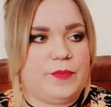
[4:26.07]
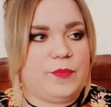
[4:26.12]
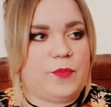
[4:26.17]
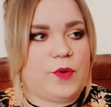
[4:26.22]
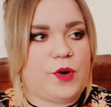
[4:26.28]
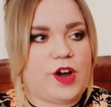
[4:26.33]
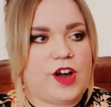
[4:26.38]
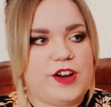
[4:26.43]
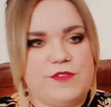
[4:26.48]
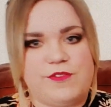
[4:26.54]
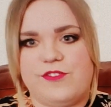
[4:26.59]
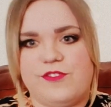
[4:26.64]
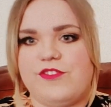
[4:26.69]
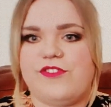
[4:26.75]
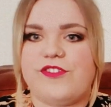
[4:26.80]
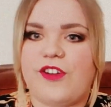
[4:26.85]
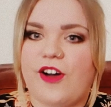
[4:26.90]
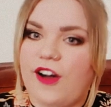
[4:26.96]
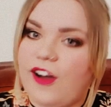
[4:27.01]
what kind of
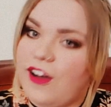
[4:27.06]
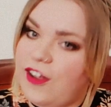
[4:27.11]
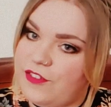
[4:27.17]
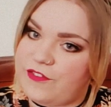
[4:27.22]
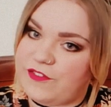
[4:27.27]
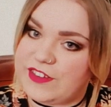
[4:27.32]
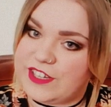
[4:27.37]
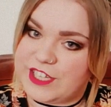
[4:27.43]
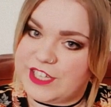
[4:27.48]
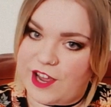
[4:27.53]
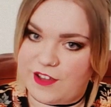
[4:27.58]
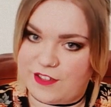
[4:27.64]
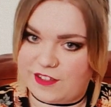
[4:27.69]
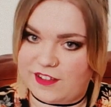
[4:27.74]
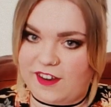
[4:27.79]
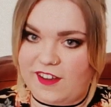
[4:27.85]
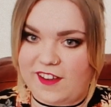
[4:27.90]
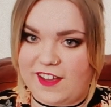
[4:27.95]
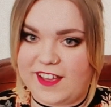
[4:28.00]
style of videos
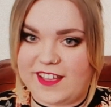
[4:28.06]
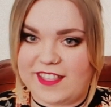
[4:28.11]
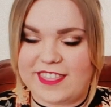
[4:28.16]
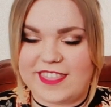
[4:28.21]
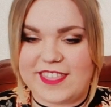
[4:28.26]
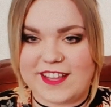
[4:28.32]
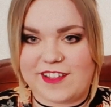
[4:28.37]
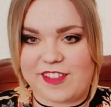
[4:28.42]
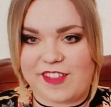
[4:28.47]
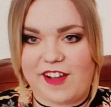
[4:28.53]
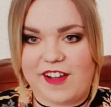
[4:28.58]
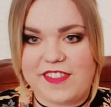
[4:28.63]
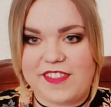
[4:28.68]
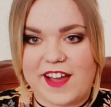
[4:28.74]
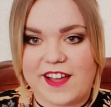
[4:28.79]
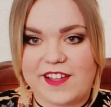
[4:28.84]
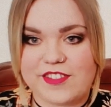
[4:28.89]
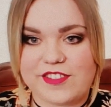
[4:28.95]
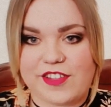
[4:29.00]
I like and things like
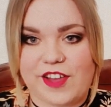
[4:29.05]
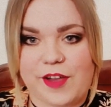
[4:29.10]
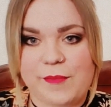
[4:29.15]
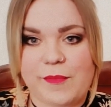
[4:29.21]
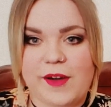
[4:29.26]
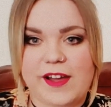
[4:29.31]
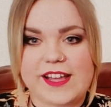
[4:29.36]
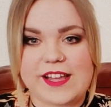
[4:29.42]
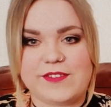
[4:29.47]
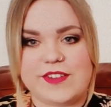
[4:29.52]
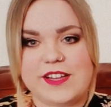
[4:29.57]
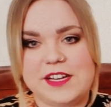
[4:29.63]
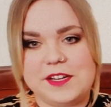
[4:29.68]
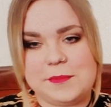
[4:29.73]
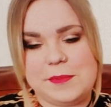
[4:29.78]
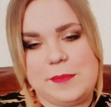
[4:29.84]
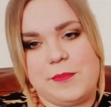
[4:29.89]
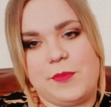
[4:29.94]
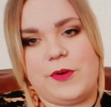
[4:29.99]
that. So it might give you a
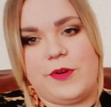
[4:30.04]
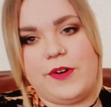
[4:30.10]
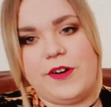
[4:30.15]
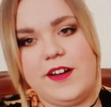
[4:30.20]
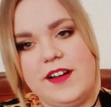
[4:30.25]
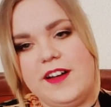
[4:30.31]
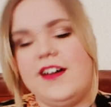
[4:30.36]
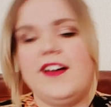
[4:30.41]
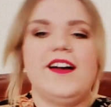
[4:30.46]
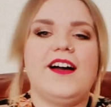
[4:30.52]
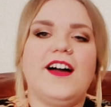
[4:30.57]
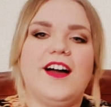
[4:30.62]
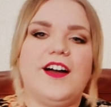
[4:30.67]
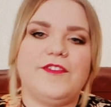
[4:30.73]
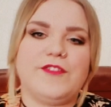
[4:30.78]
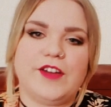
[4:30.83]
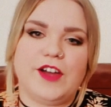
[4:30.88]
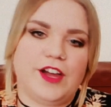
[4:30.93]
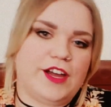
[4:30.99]
little bit more
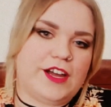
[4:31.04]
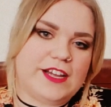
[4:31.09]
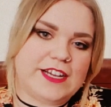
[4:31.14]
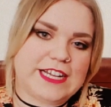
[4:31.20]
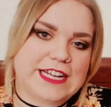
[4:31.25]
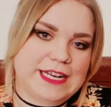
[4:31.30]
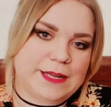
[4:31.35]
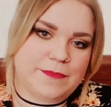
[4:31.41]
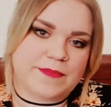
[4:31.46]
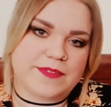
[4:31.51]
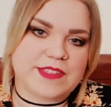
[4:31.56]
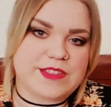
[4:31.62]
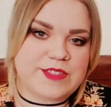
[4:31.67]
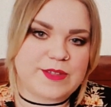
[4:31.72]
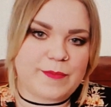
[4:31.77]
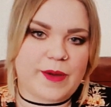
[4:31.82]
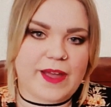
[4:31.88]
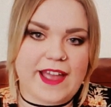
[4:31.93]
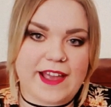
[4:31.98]
of a glimpse
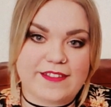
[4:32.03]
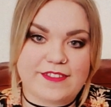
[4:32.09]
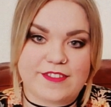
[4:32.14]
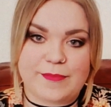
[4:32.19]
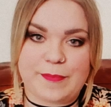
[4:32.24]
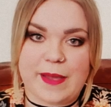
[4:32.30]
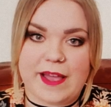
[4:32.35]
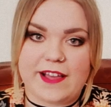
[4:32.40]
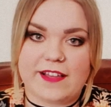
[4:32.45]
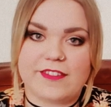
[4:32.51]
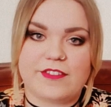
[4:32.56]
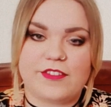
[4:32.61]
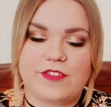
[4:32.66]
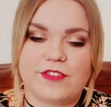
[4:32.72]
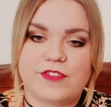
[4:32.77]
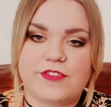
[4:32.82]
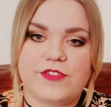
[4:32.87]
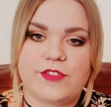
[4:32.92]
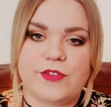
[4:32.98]
into my headspace
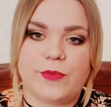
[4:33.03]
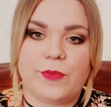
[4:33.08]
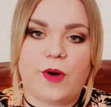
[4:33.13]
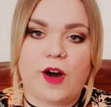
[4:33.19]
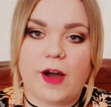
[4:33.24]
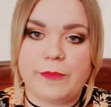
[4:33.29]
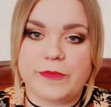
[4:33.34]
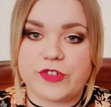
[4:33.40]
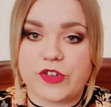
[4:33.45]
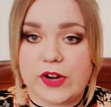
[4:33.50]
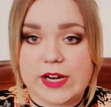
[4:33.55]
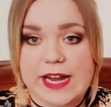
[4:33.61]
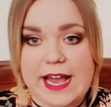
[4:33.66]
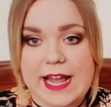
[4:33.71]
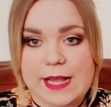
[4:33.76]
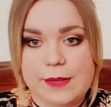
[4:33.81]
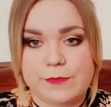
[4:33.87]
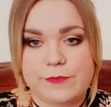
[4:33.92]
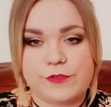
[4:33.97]
as to what I'm trying to
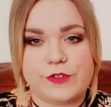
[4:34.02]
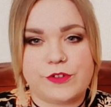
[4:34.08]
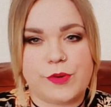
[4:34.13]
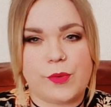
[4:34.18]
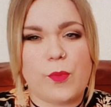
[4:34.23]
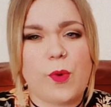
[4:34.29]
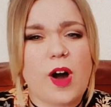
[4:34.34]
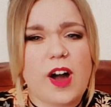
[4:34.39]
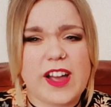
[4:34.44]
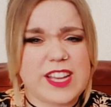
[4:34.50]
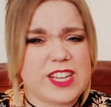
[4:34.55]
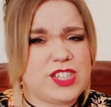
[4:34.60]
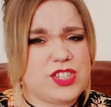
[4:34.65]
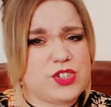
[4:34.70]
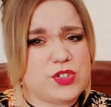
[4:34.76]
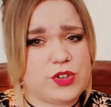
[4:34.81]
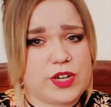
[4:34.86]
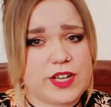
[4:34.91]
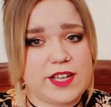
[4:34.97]
aim for, what I
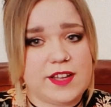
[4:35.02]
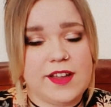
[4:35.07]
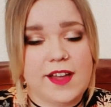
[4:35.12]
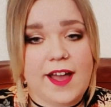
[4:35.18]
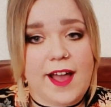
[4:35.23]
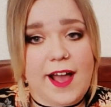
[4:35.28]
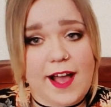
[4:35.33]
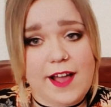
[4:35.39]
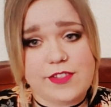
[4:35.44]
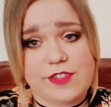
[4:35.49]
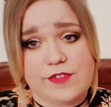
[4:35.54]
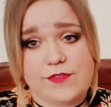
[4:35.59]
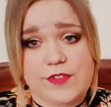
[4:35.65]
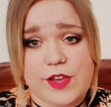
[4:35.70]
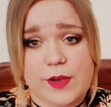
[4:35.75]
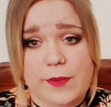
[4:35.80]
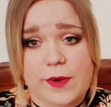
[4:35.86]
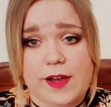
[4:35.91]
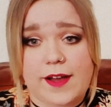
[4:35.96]
enjoy as a
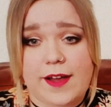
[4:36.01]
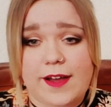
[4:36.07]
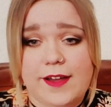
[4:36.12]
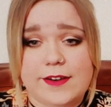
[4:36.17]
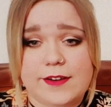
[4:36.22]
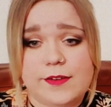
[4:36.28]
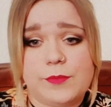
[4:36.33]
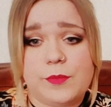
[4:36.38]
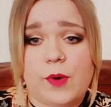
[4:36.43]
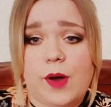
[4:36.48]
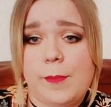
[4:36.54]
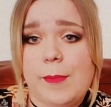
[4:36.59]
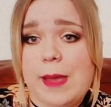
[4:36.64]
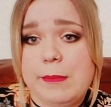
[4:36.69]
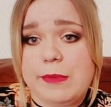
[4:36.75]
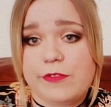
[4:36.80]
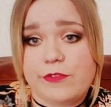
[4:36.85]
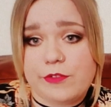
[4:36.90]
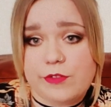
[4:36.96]
viewer, and what I'm
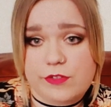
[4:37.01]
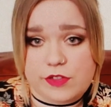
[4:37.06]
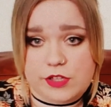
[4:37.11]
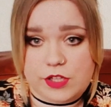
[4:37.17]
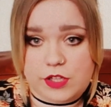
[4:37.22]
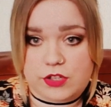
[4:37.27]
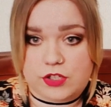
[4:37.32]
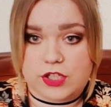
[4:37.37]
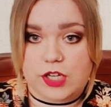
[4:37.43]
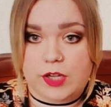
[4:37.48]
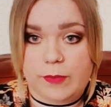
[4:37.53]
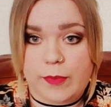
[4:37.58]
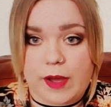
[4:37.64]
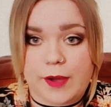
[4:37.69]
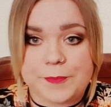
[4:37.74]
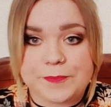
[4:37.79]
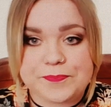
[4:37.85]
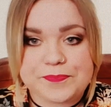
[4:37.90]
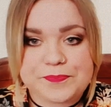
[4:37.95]
aiming for as a
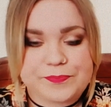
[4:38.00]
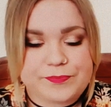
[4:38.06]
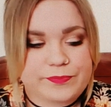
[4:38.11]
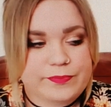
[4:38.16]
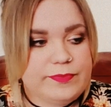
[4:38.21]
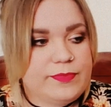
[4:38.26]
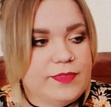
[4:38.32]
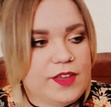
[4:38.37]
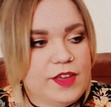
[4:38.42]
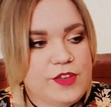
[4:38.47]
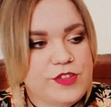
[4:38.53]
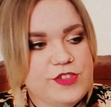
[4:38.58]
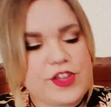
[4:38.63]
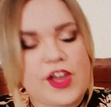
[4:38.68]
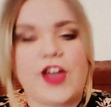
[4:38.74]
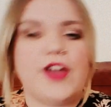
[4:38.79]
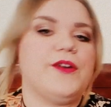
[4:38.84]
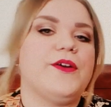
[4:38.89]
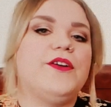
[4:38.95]
YouTuber.
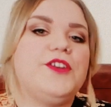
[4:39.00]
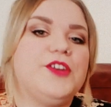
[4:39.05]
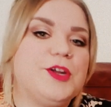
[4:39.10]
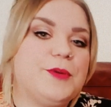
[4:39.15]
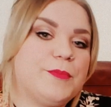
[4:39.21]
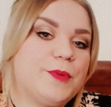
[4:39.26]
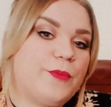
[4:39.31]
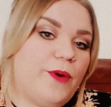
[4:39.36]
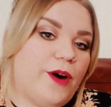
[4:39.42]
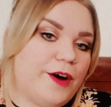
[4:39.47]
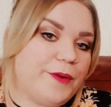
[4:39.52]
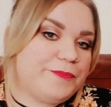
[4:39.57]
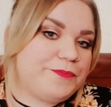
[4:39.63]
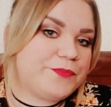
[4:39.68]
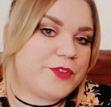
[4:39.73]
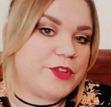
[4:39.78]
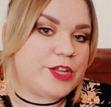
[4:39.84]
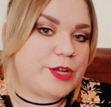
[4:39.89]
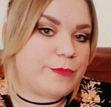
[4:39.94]
So
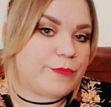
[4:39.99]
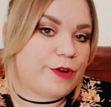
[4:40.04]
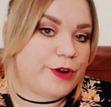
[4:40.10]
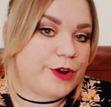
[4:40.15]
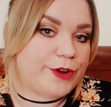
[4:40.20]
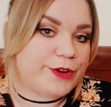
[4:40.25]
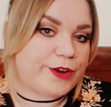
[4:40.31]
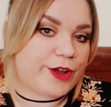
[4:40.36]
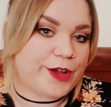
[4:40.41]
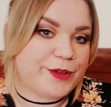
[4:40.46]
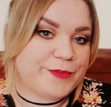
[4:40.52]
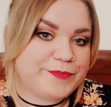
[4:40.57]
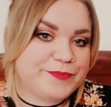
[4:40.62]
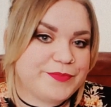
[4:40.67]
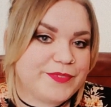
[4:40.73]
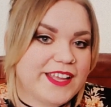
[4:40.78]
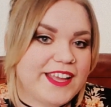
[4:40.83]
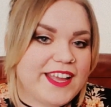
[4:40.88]
numero uno,